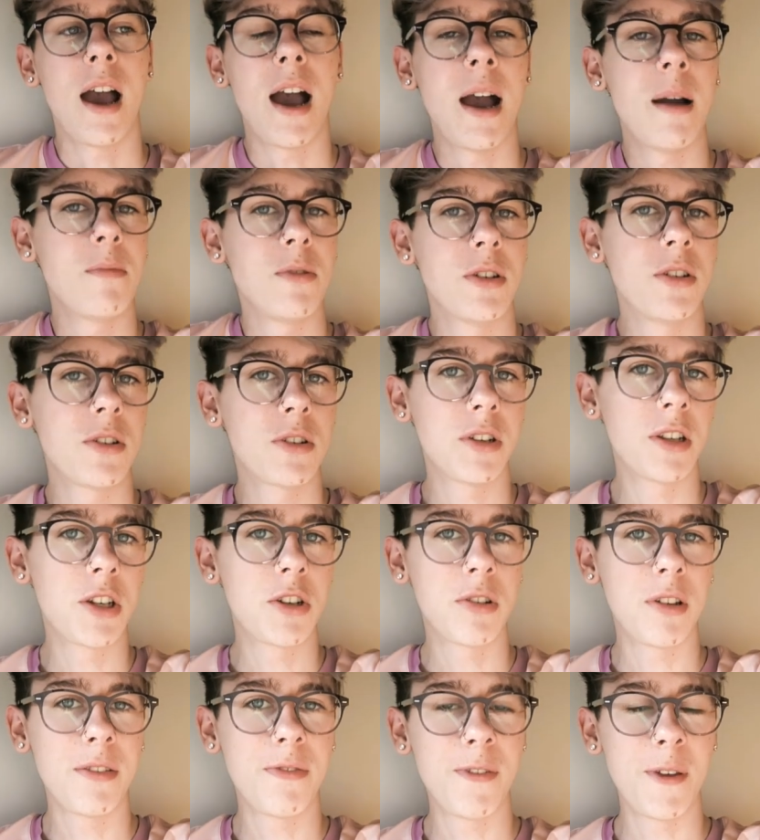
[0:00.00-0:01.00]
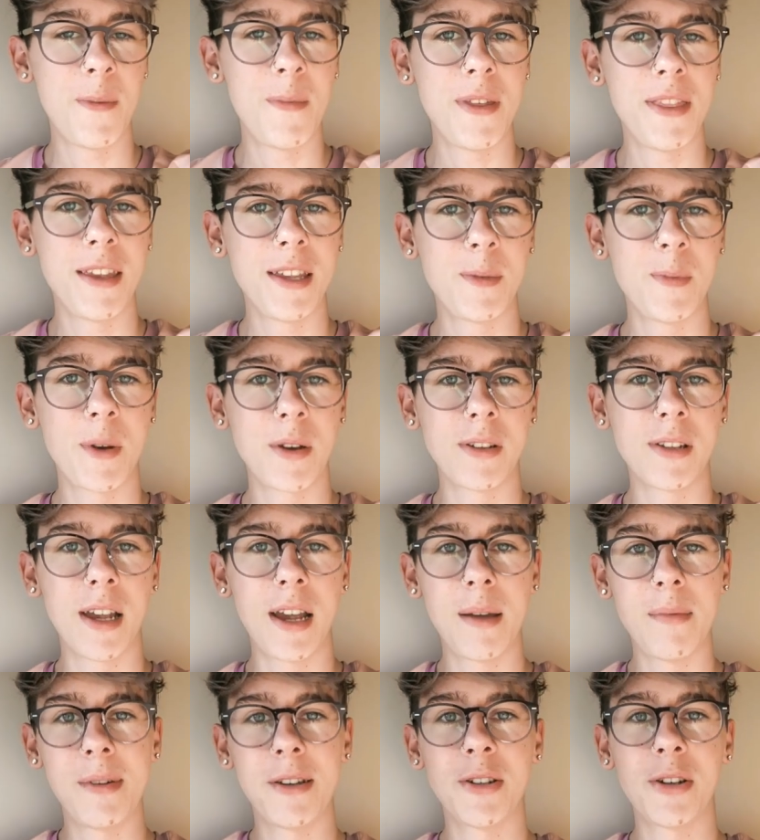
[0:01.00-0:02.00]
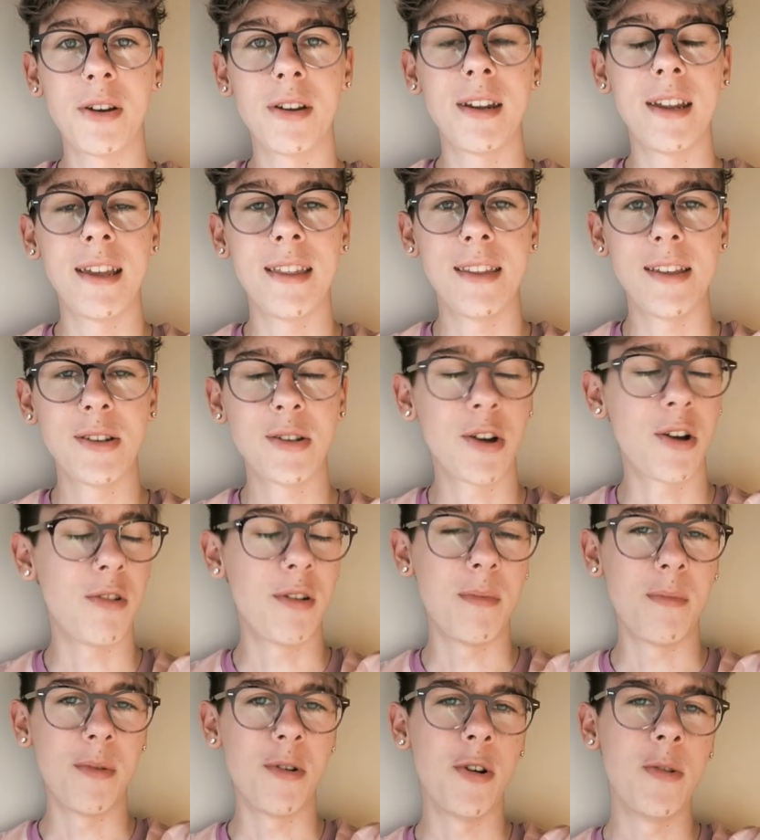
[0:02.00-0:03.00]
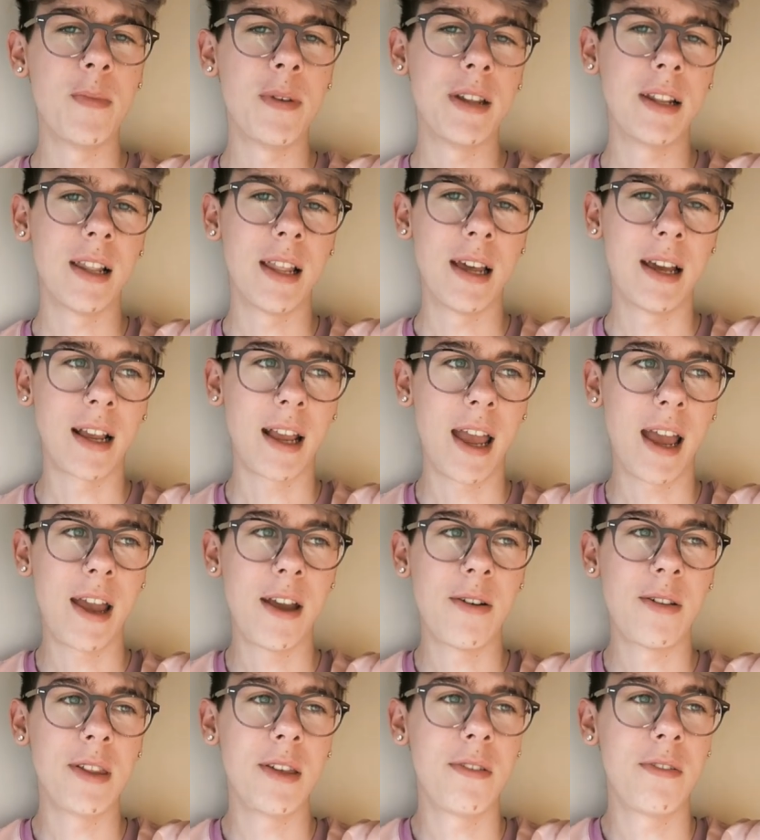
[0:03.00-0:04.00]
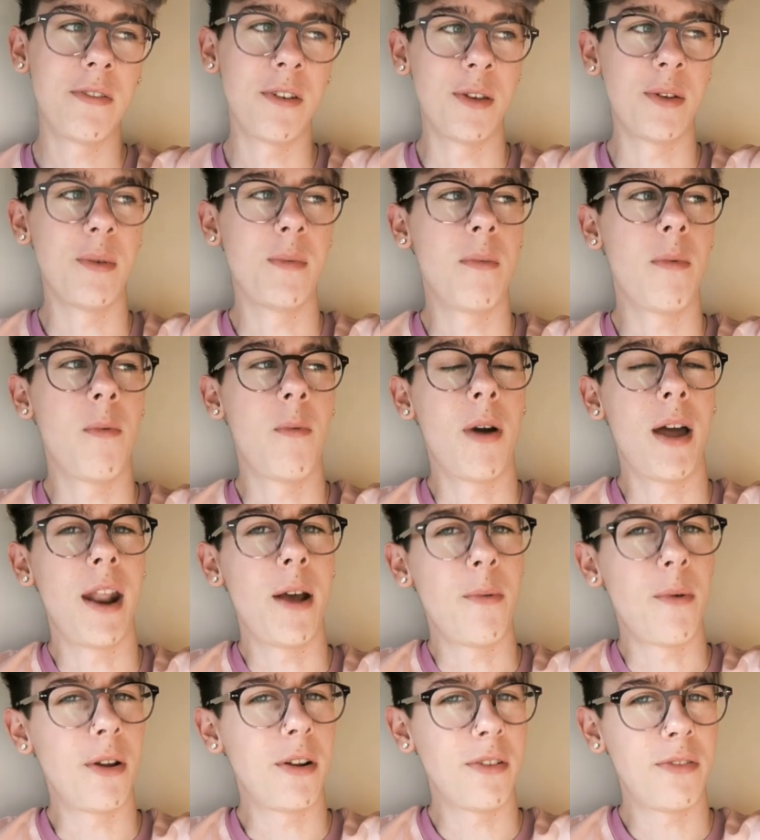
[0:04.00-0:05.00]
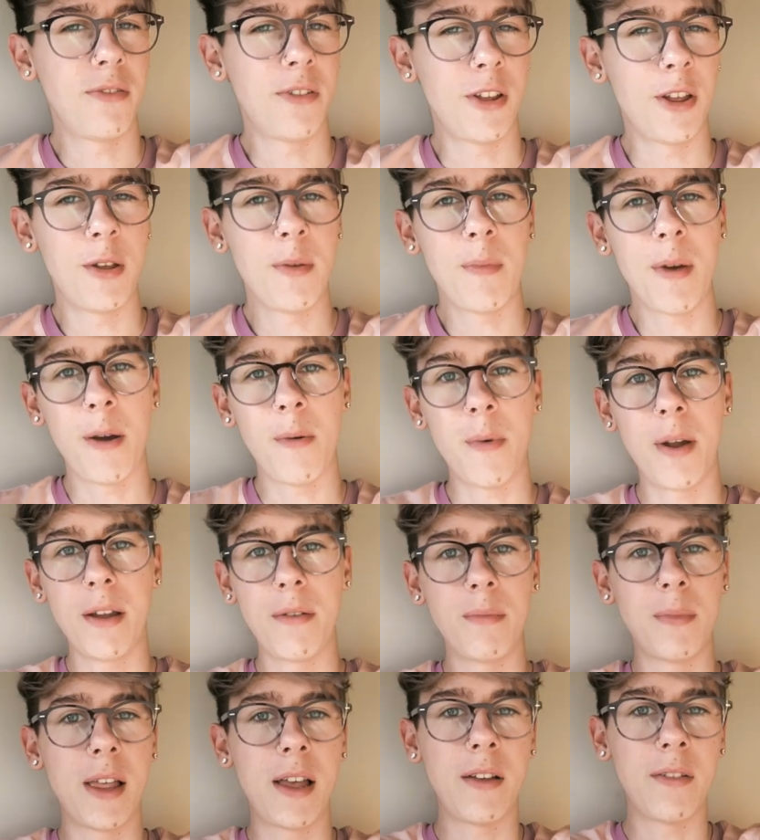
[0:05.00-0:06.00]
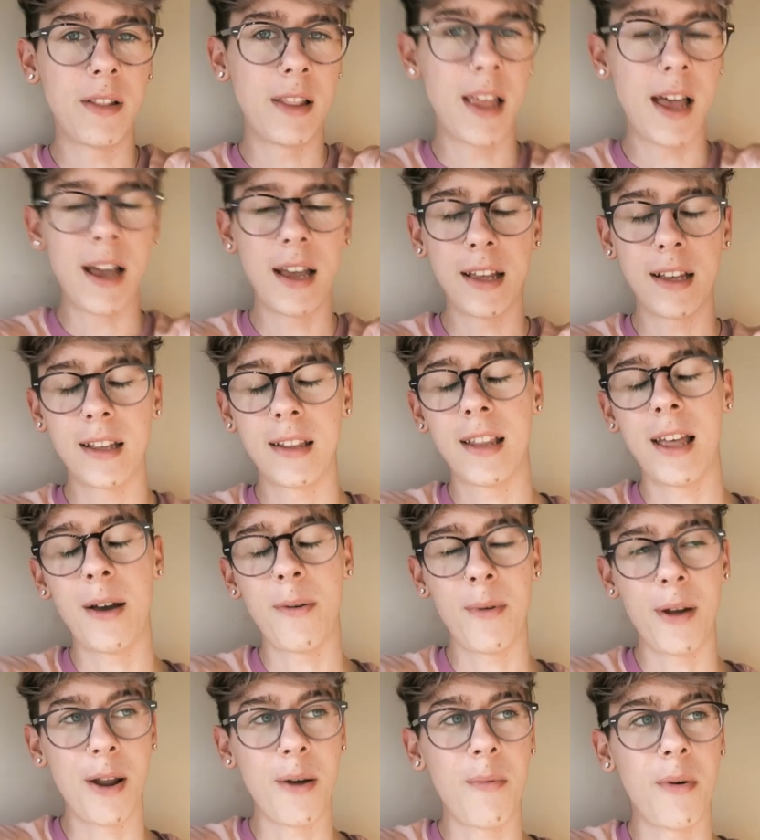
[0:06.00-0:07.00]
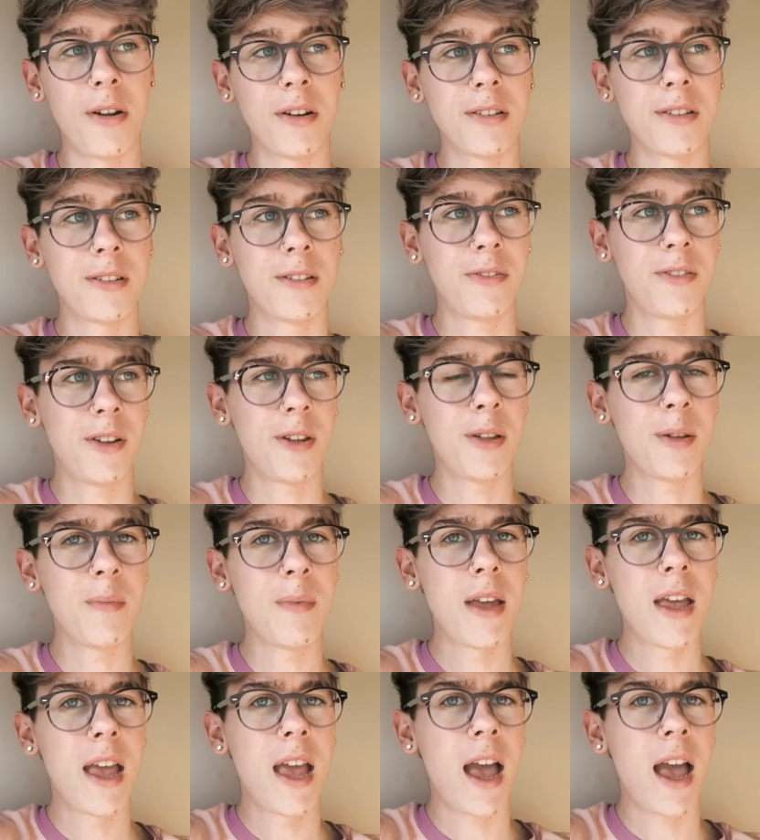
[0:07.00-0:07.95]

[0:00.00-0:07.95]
I'm just literally filming this because I am enjoying it in this current moment. Like I only film when I want to film and when I'm love, like like when I want to film.